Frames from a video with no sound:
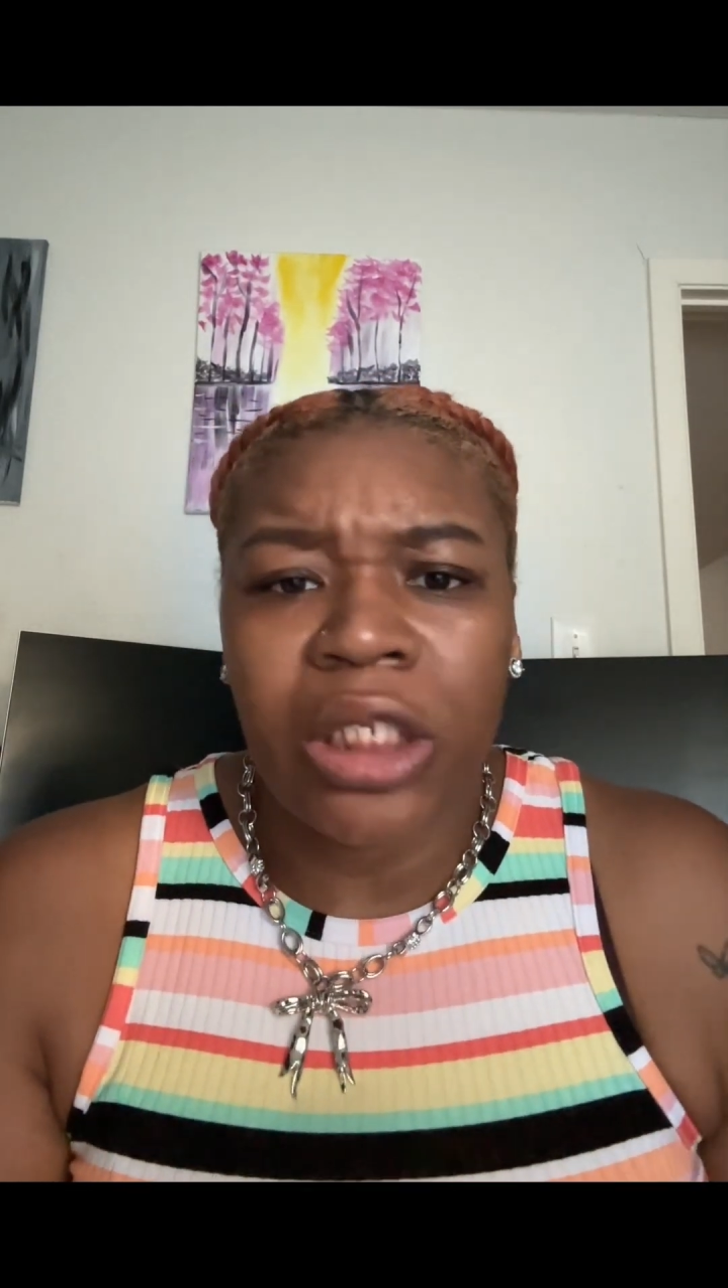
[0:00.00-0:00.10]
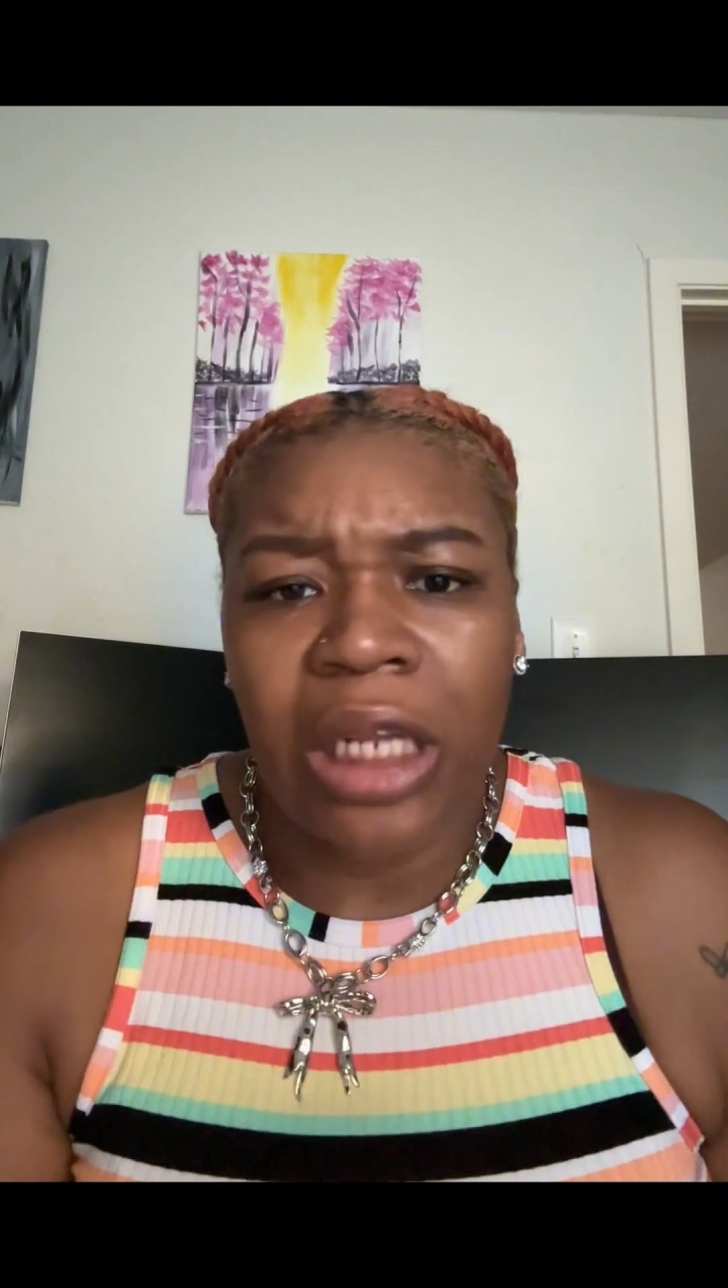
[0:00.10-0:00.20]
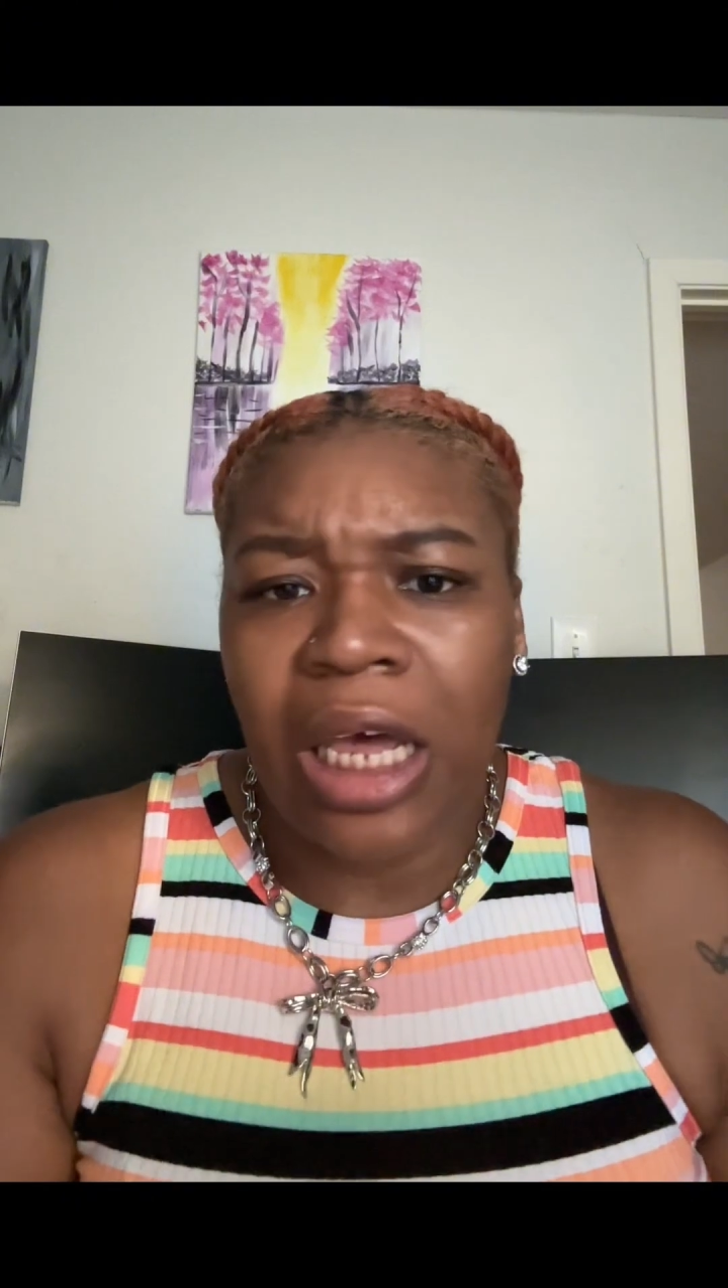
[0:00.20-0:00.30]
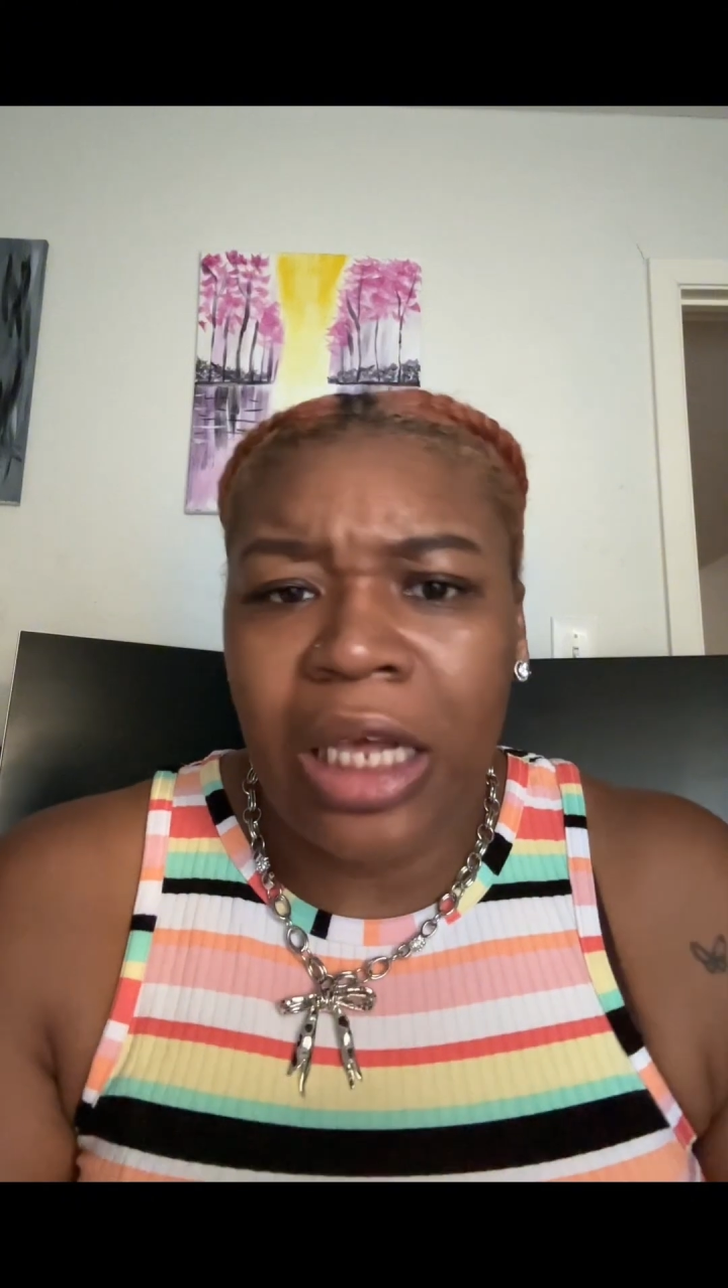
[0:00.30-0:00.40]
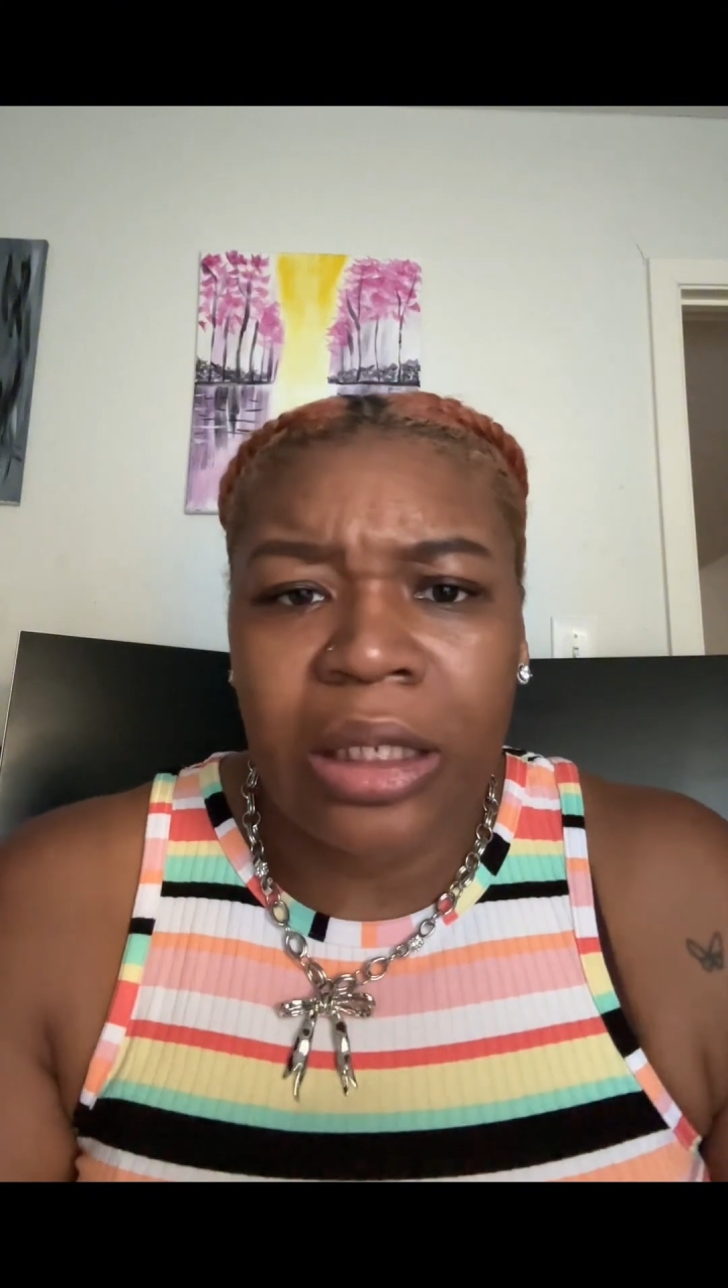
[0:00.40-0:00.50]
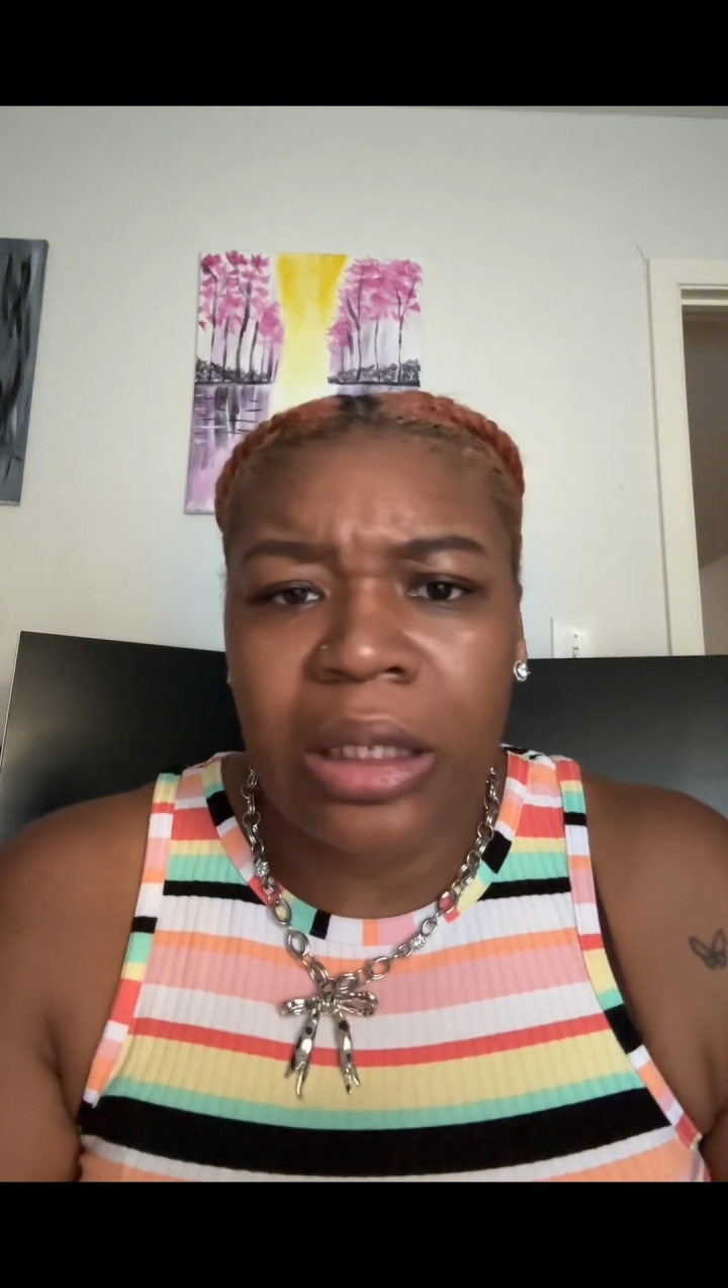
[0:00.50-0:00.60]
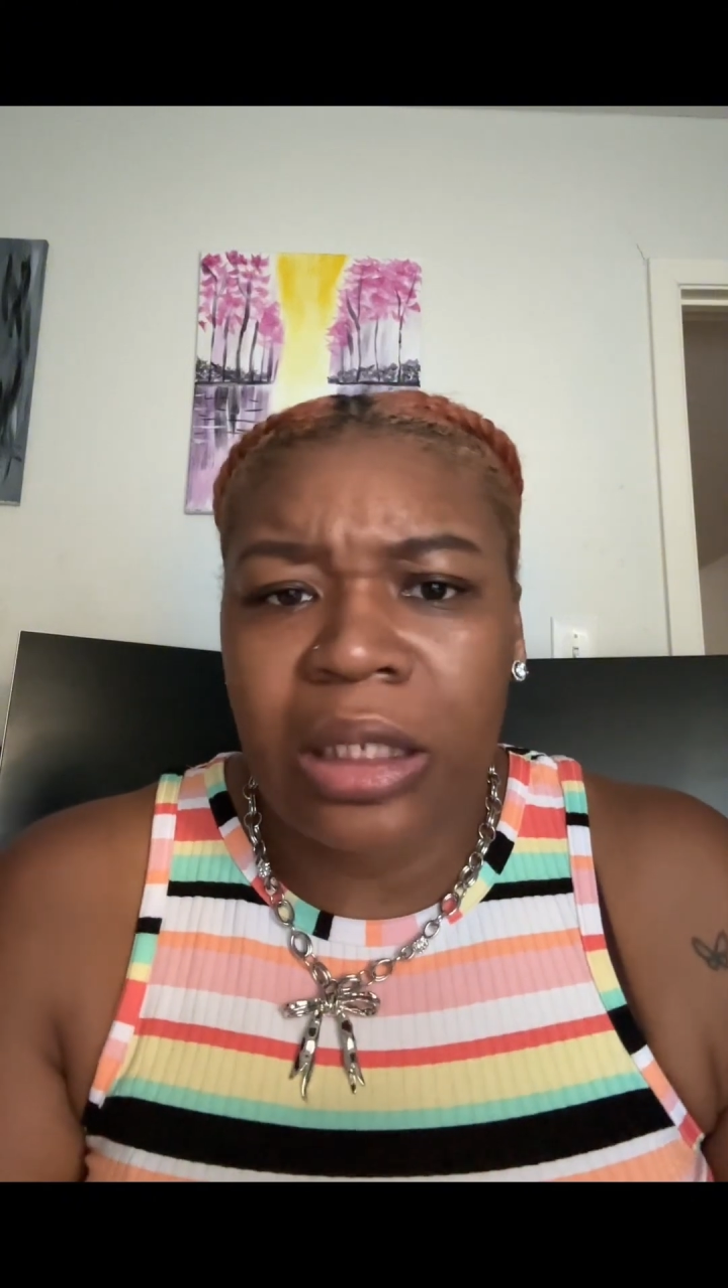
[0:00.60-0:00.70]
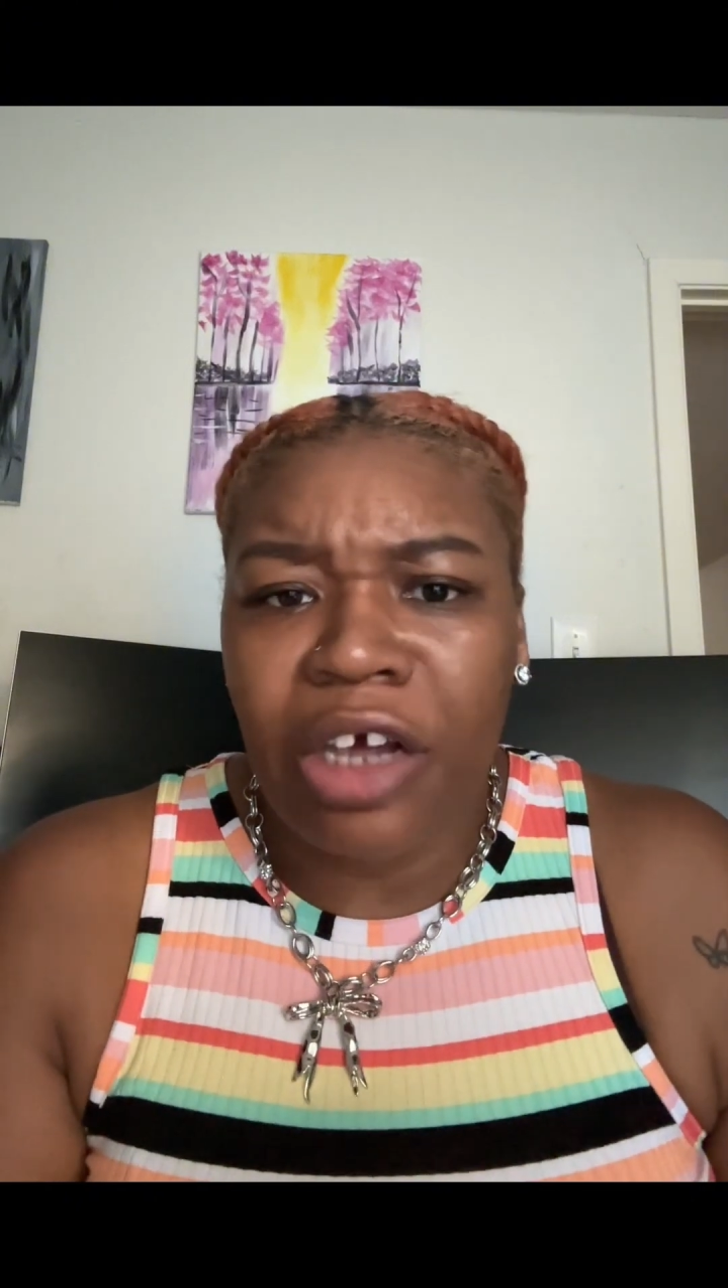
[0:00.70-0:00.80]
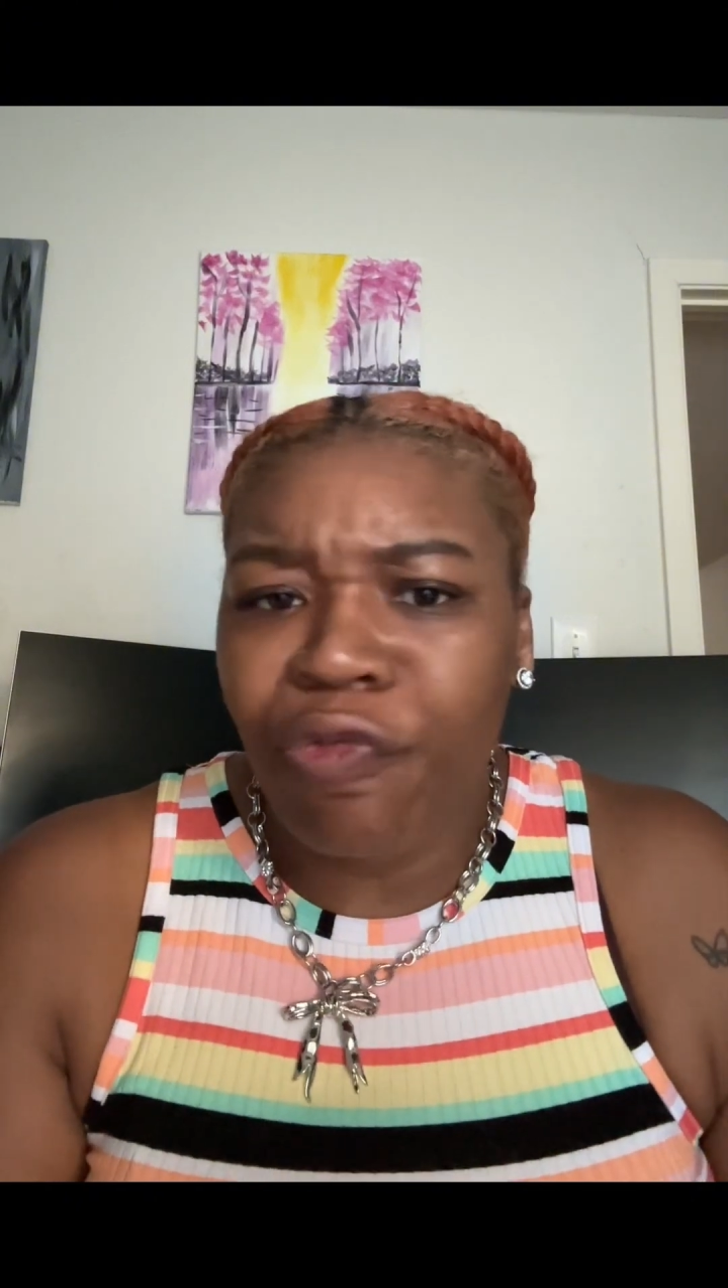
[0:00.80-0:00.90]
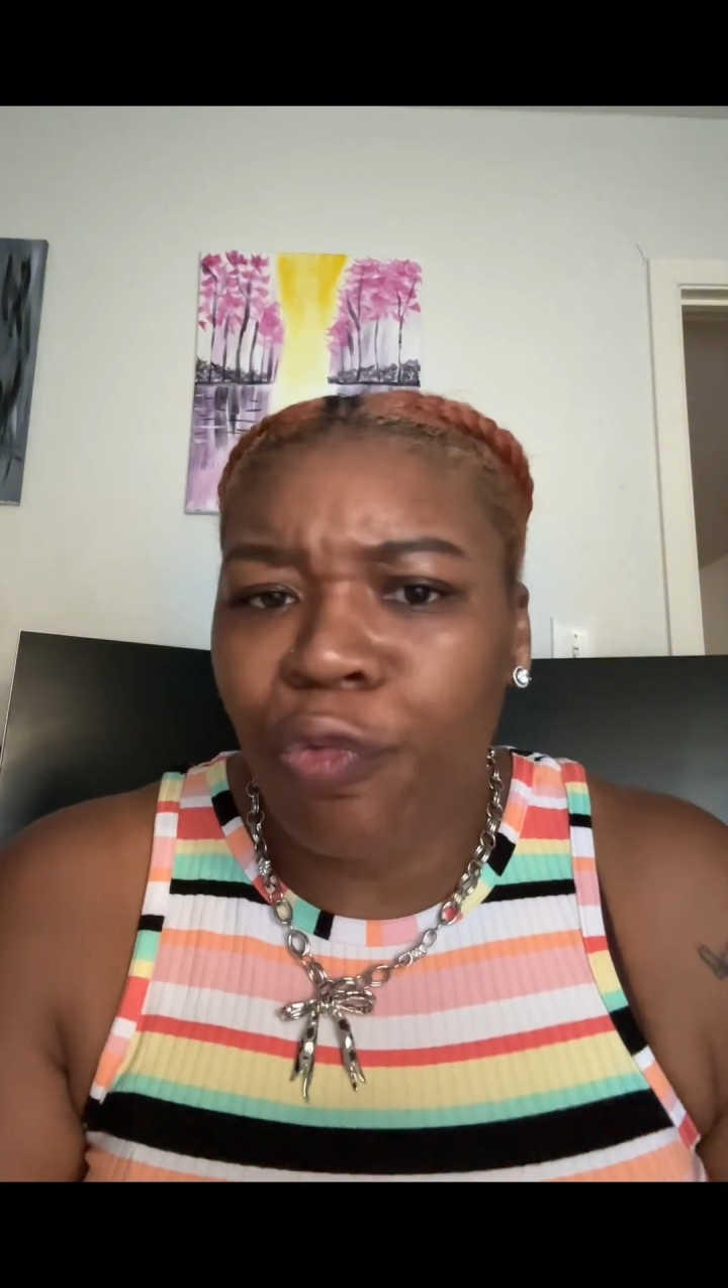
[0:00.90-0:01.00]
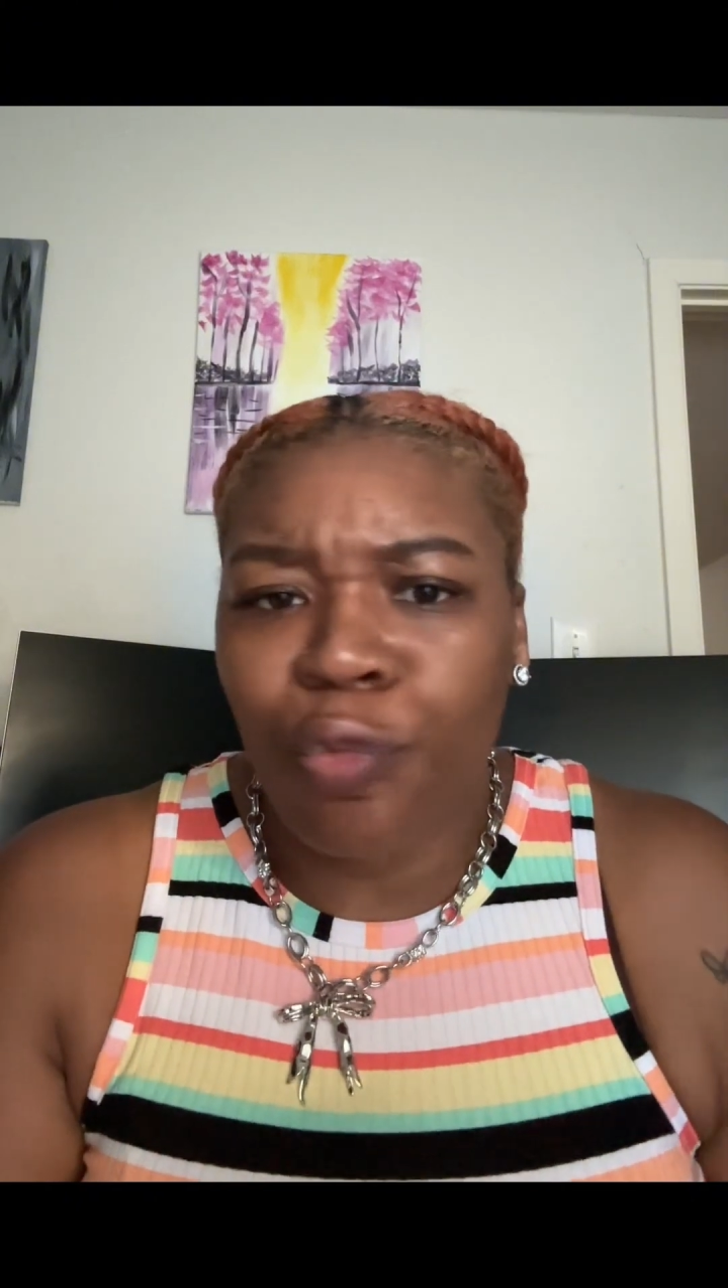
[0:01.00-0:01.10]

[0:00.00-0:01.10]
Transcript: slides and stuff